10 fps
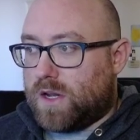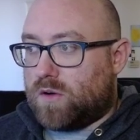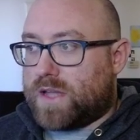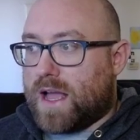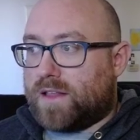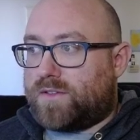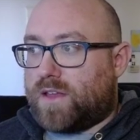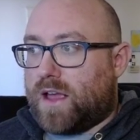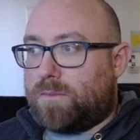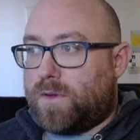
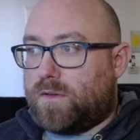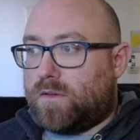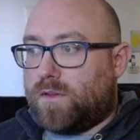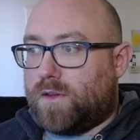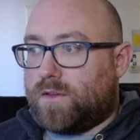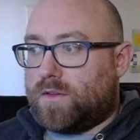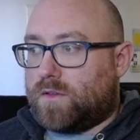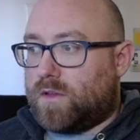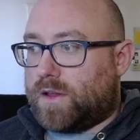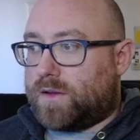concept
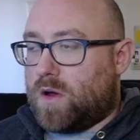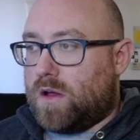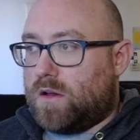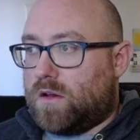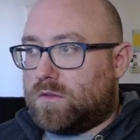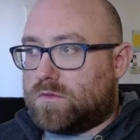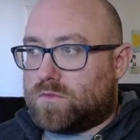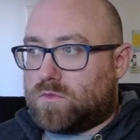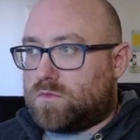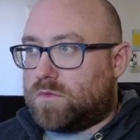like
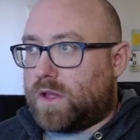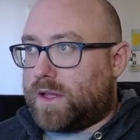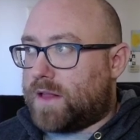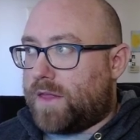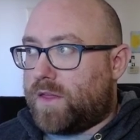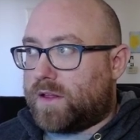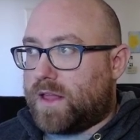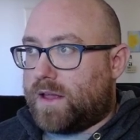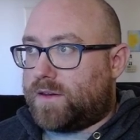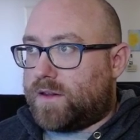I think
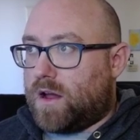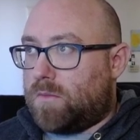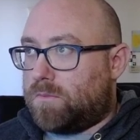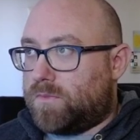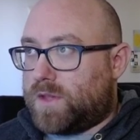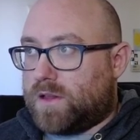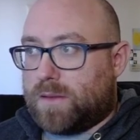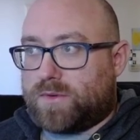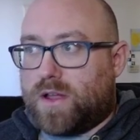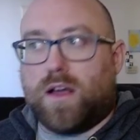that
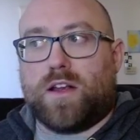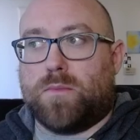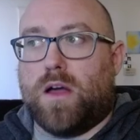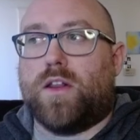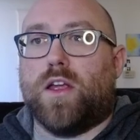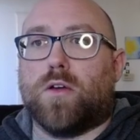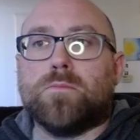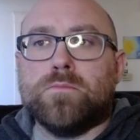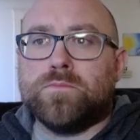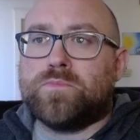Taleb's talking about here.
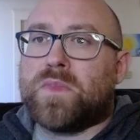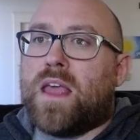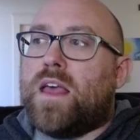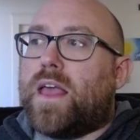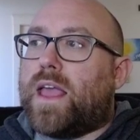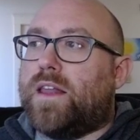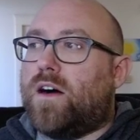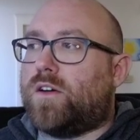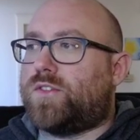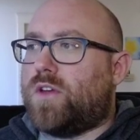And
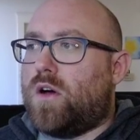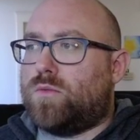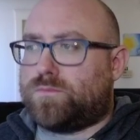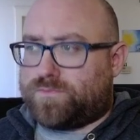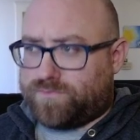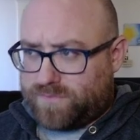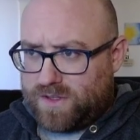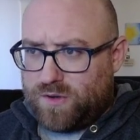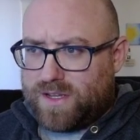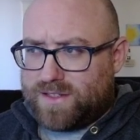also,
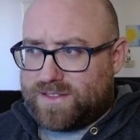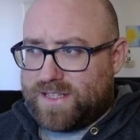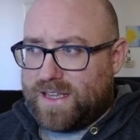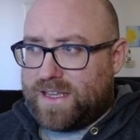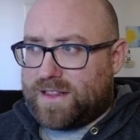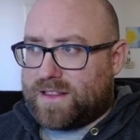you could see